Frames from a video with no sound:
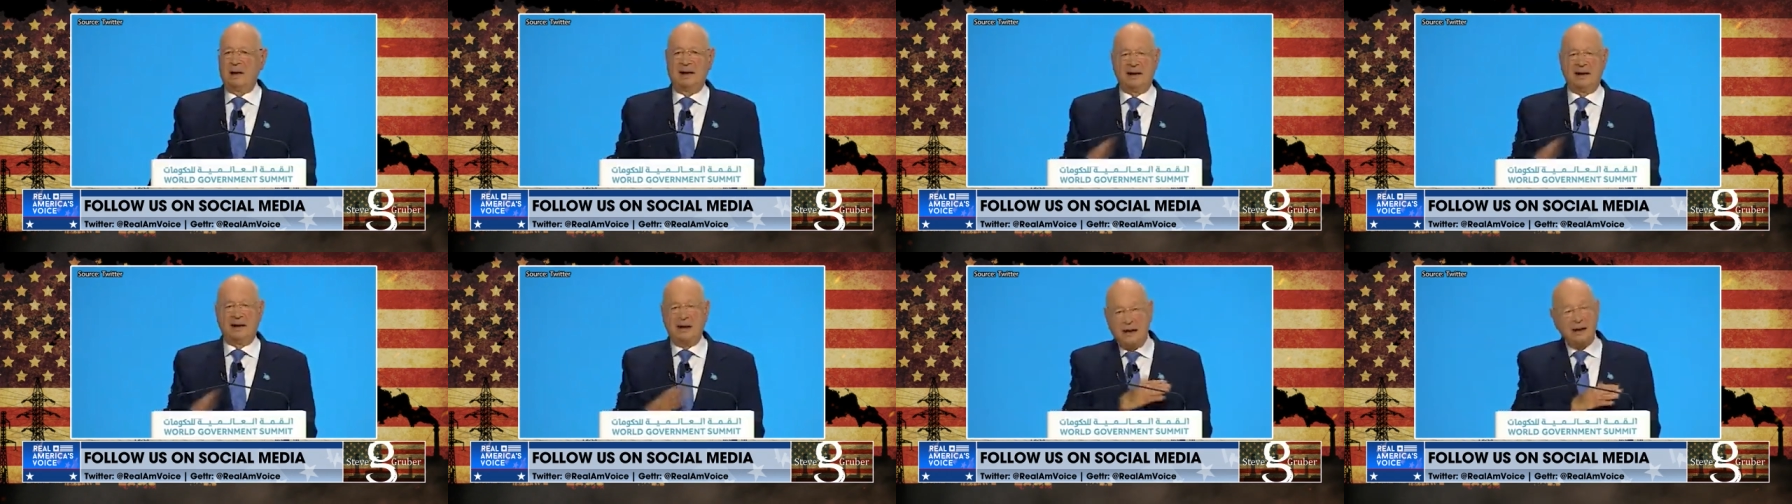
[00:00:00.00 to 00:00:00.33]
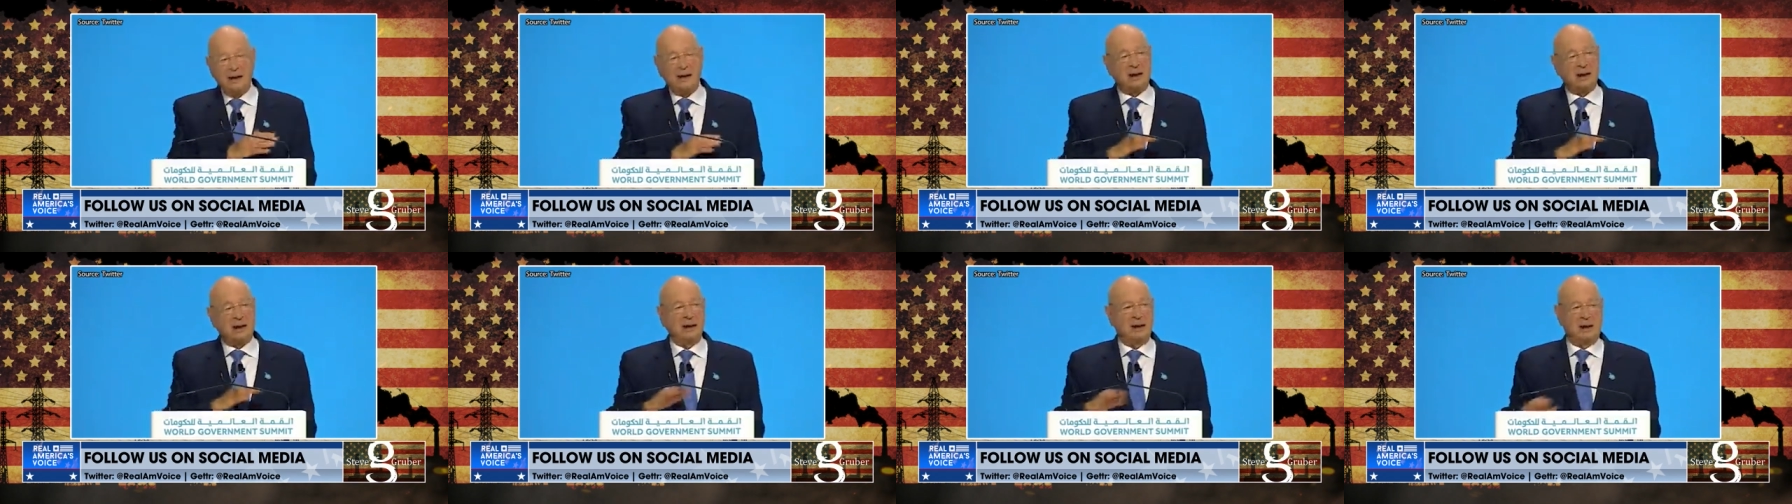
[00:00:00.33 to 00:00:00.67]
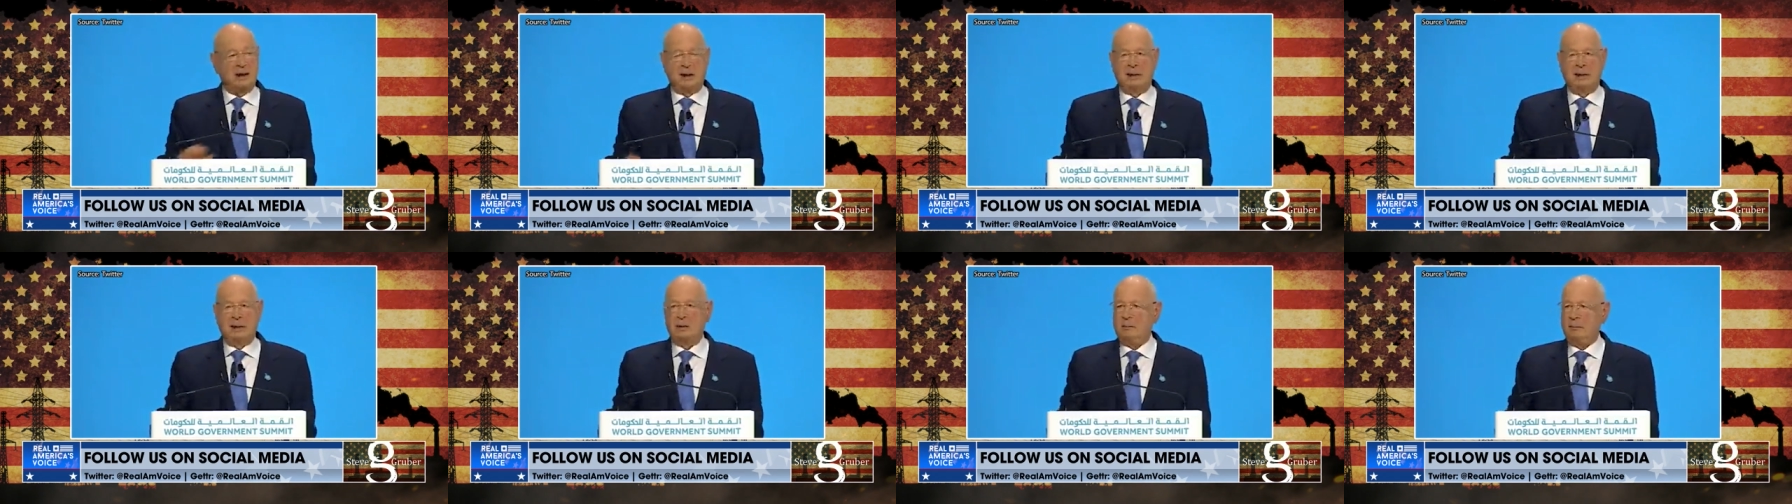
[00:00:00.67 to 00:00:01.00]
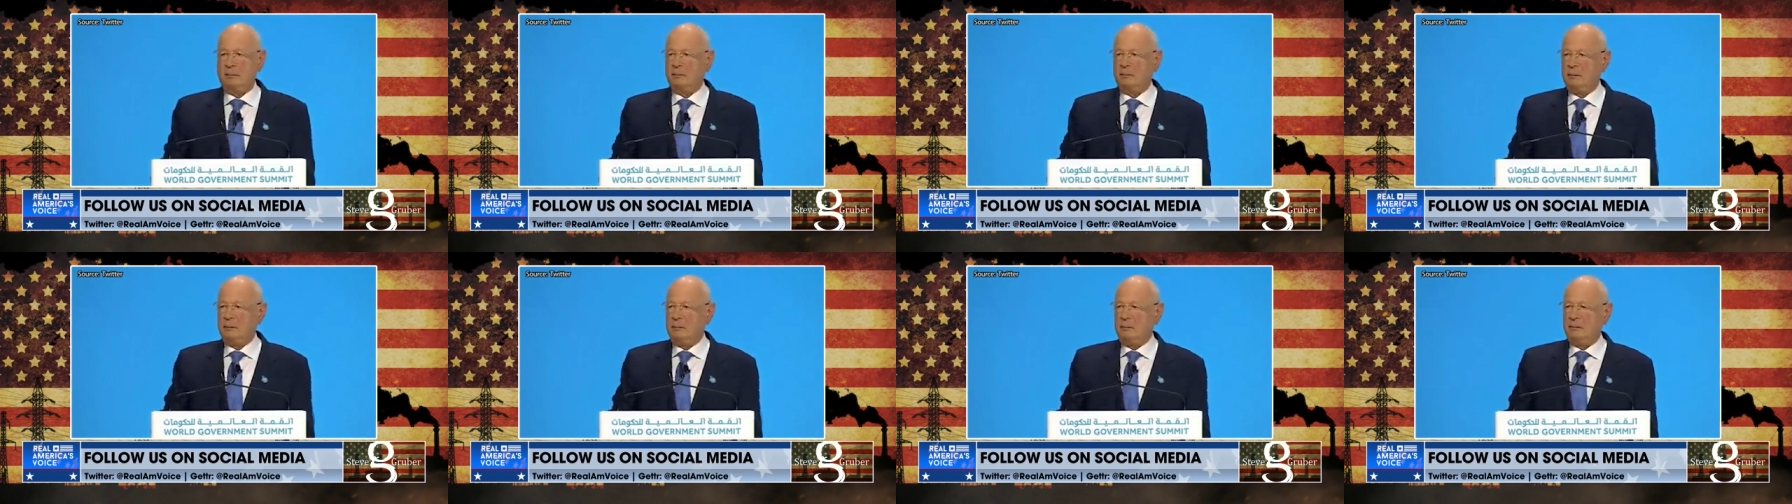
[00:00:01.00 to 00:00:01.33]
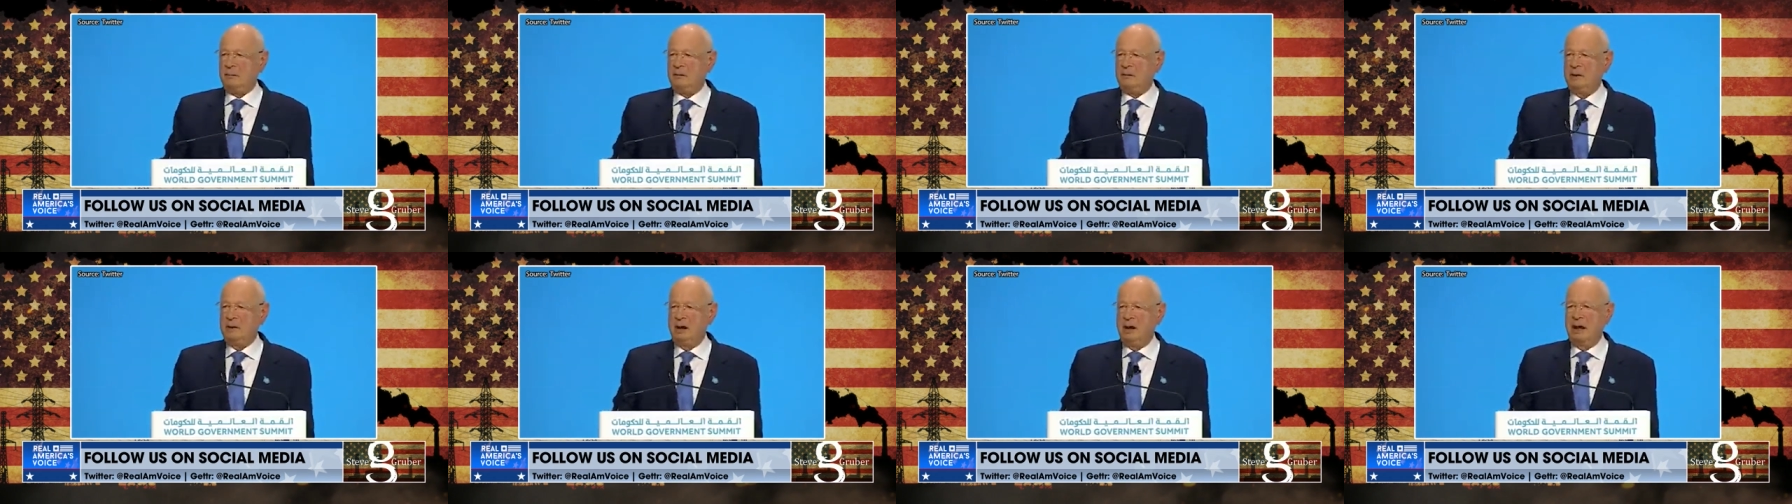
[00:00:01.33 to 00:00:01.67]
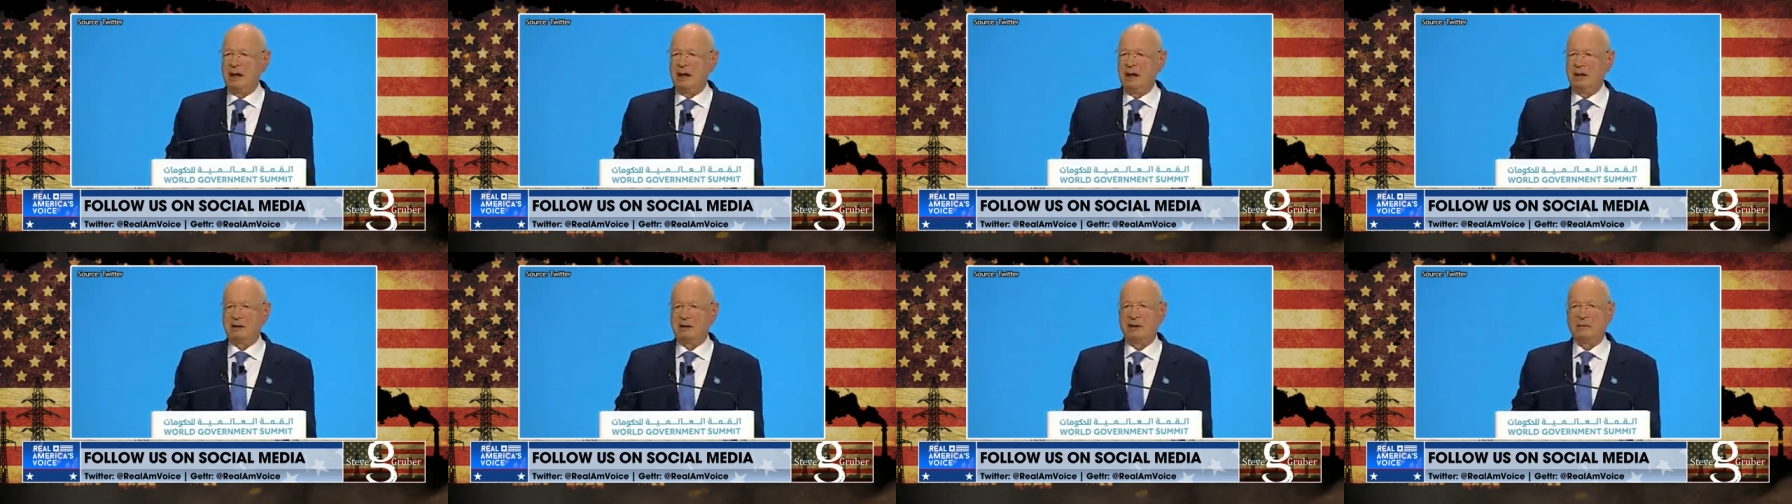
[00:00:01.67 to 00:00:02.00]
And I agree.
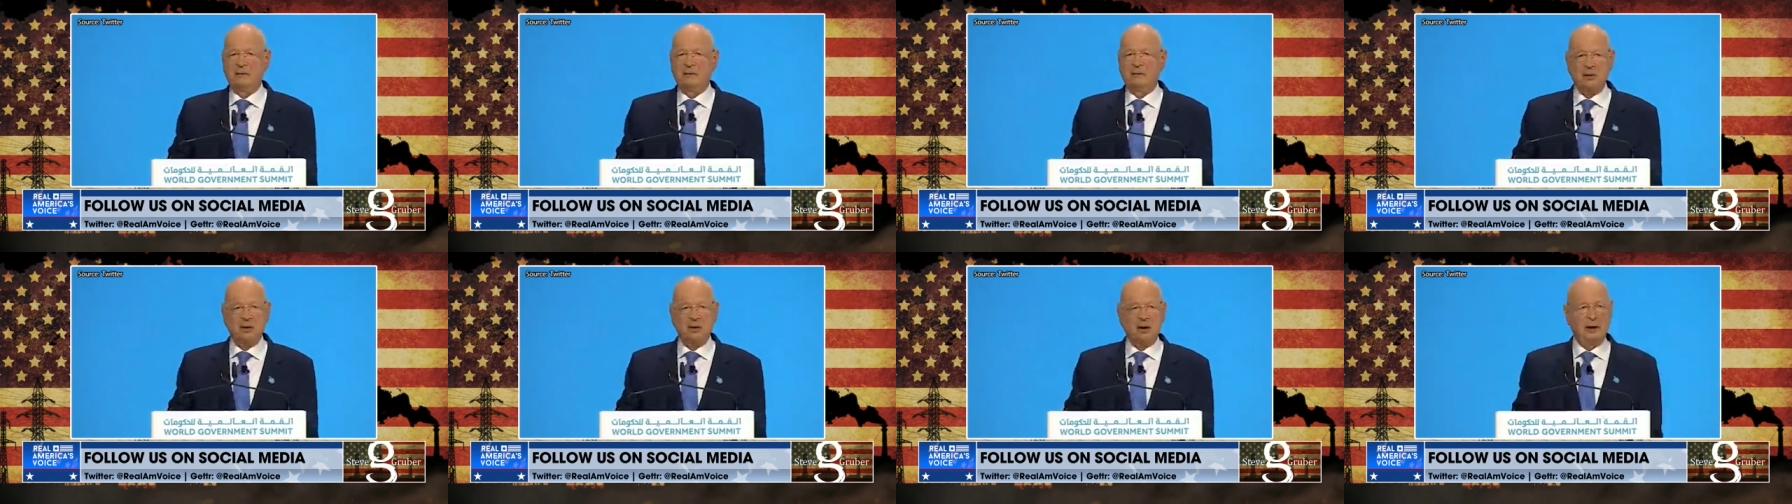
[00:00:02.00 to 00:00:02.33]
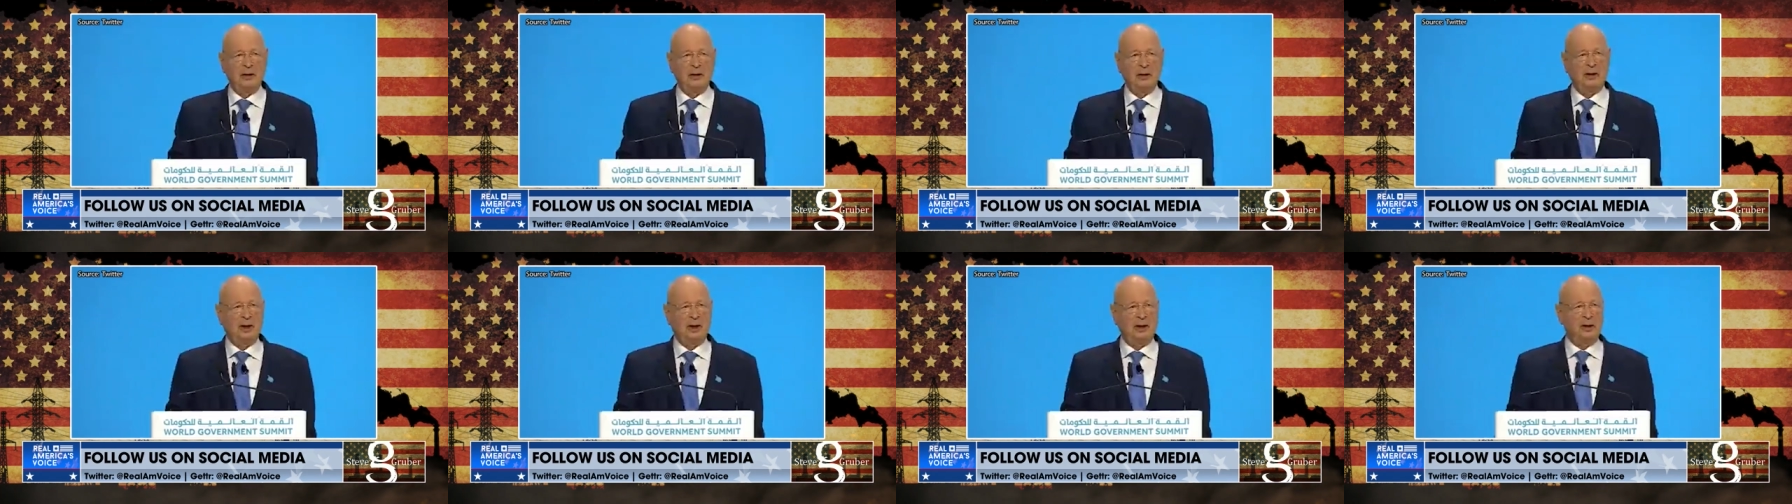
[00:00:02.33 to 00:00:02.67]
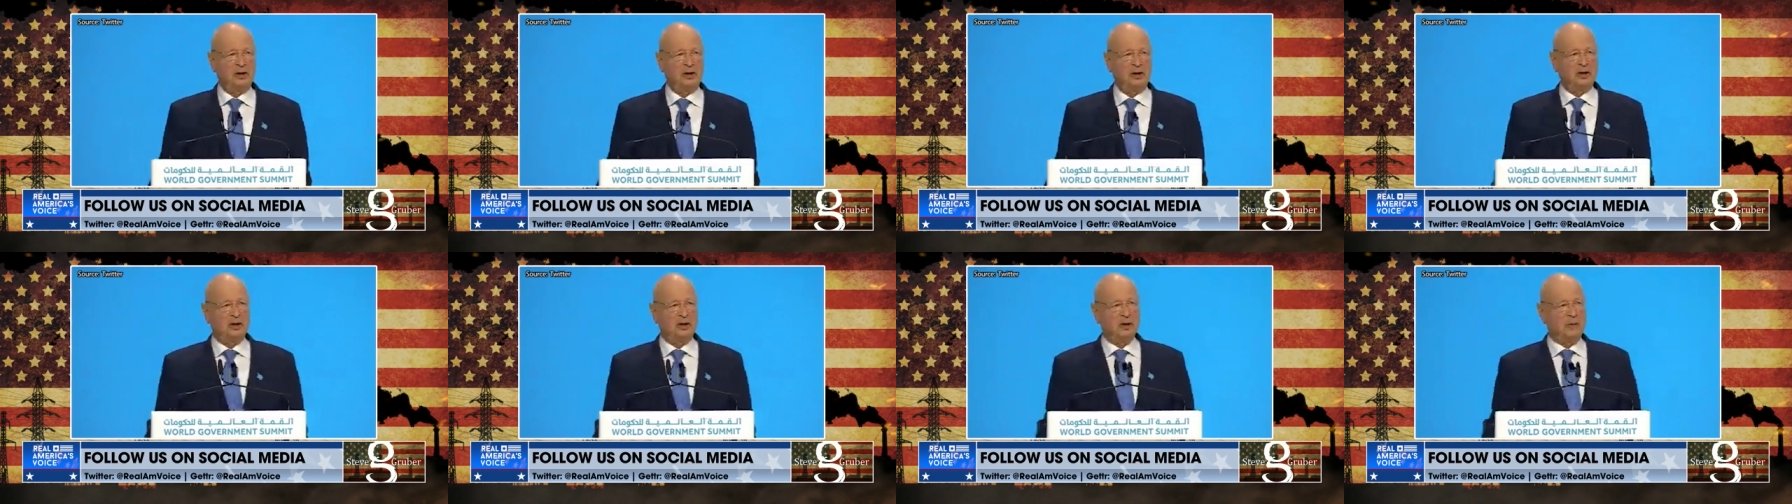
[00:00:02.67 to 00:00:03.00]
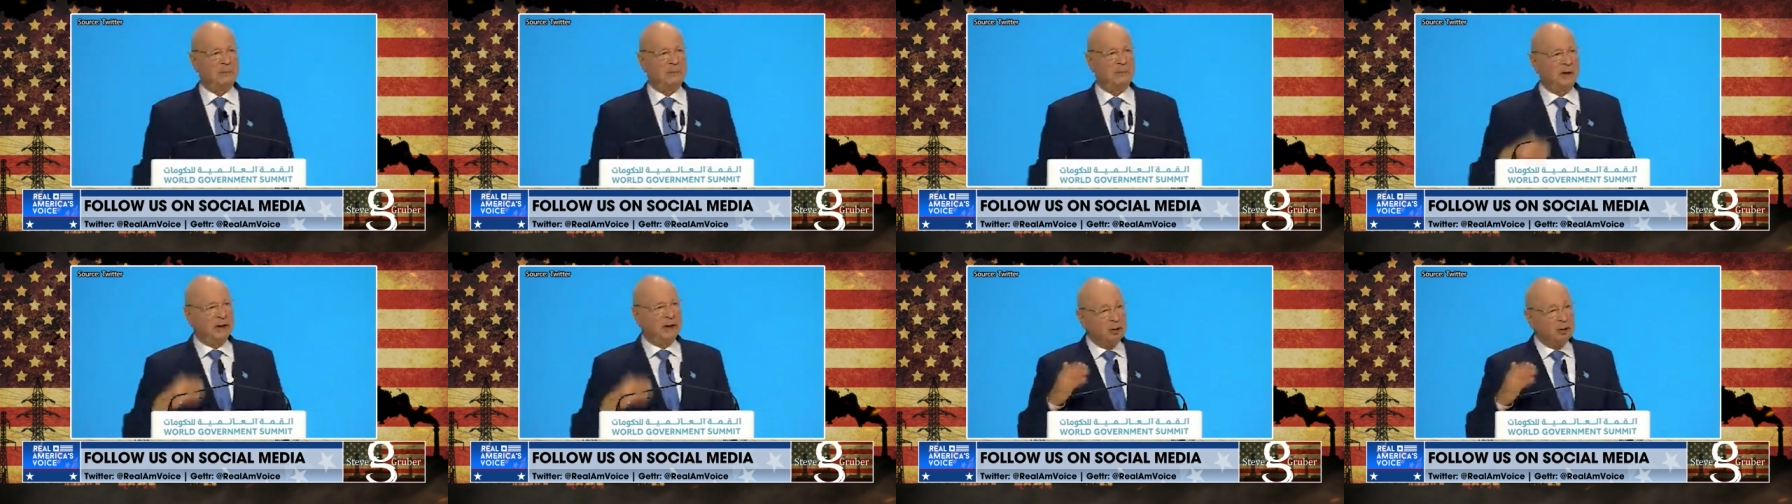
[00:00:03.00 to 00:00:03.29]
Artificial intelligence,